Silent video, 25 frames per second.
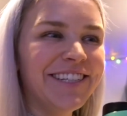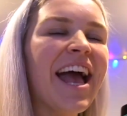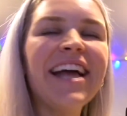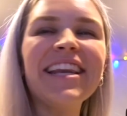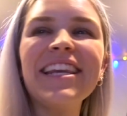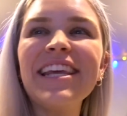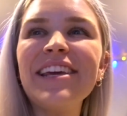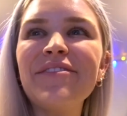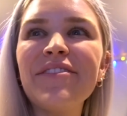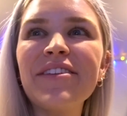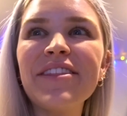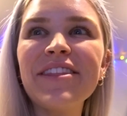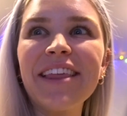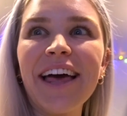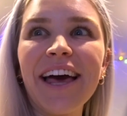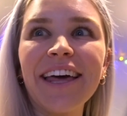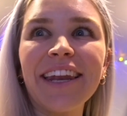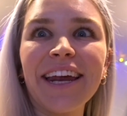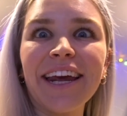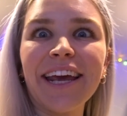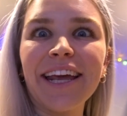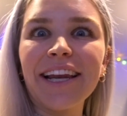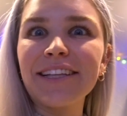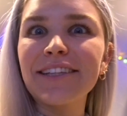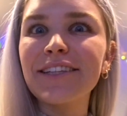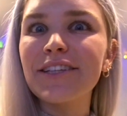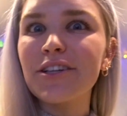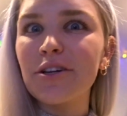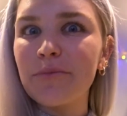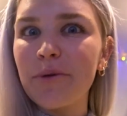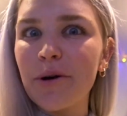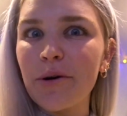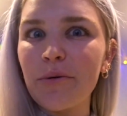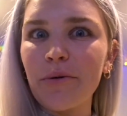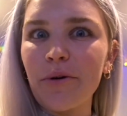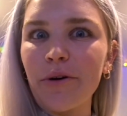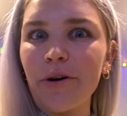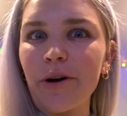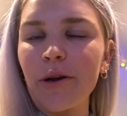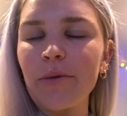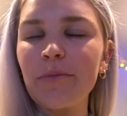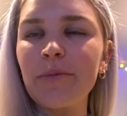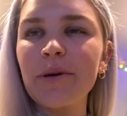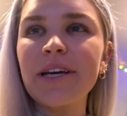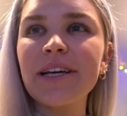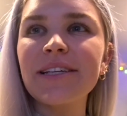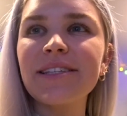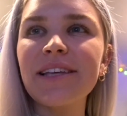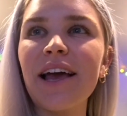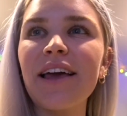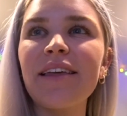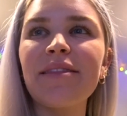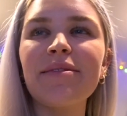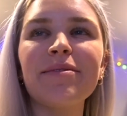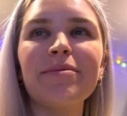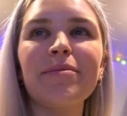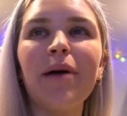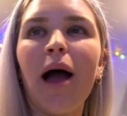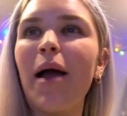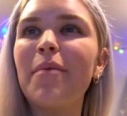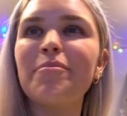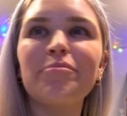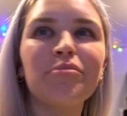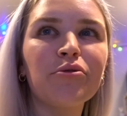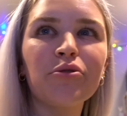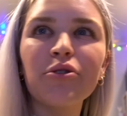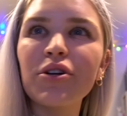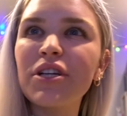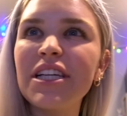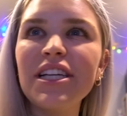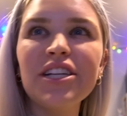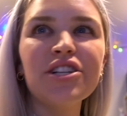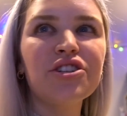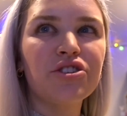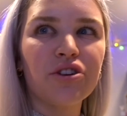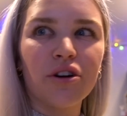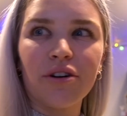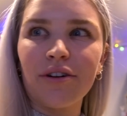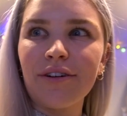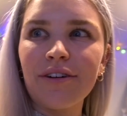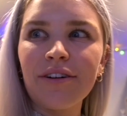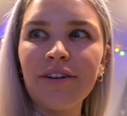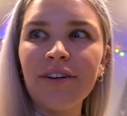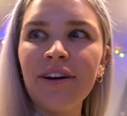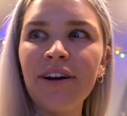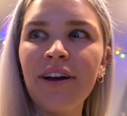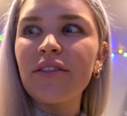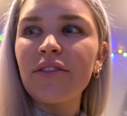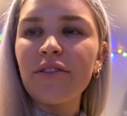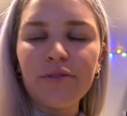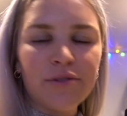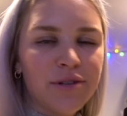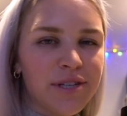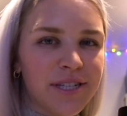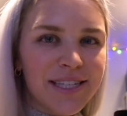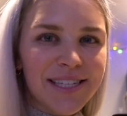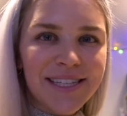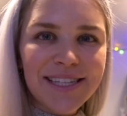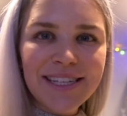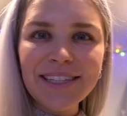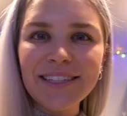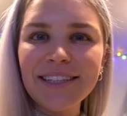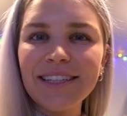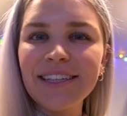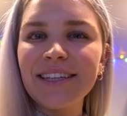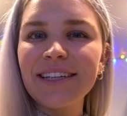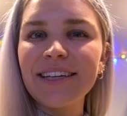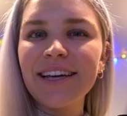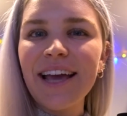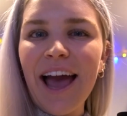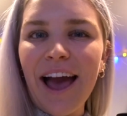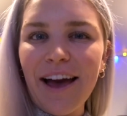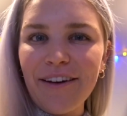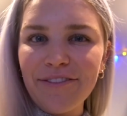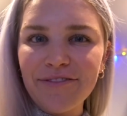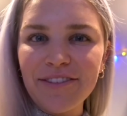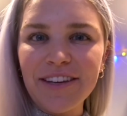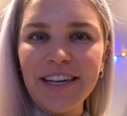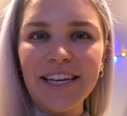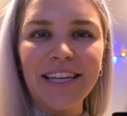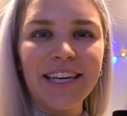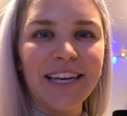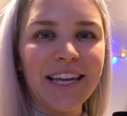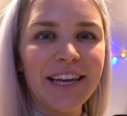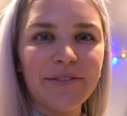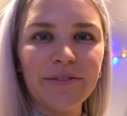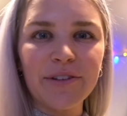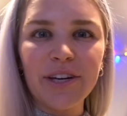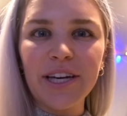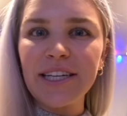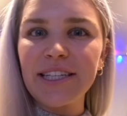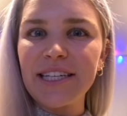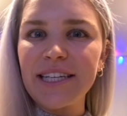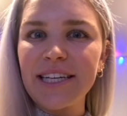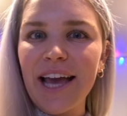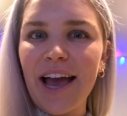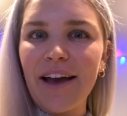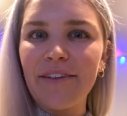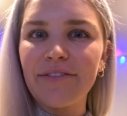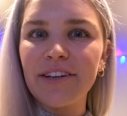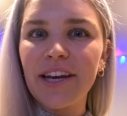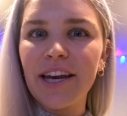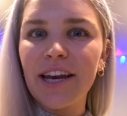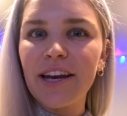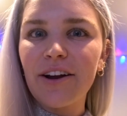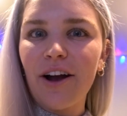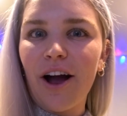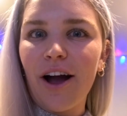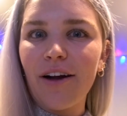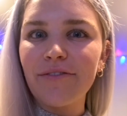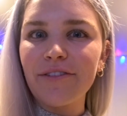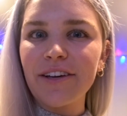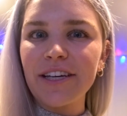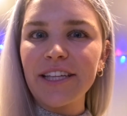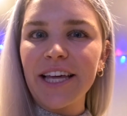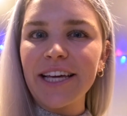And even then I get a little bit worried because I'm pretty sure there's still caffeine even in decaffeinated coffee.